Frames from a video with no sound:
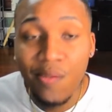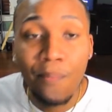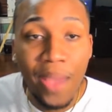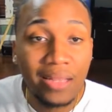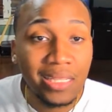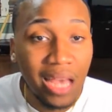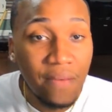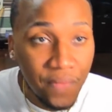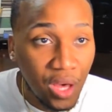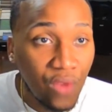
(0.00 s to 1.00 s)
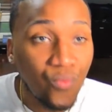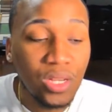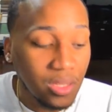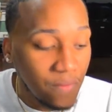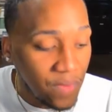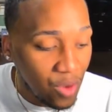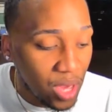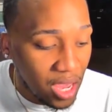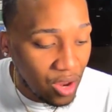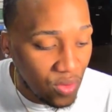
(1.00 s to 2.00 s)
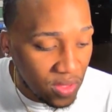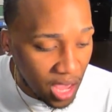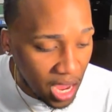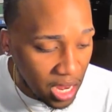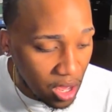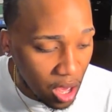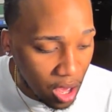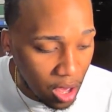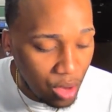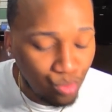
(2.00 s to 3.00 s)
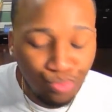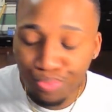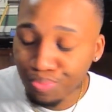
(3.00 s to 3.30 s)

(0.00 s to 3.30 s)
to bounce off of was a very entertaining um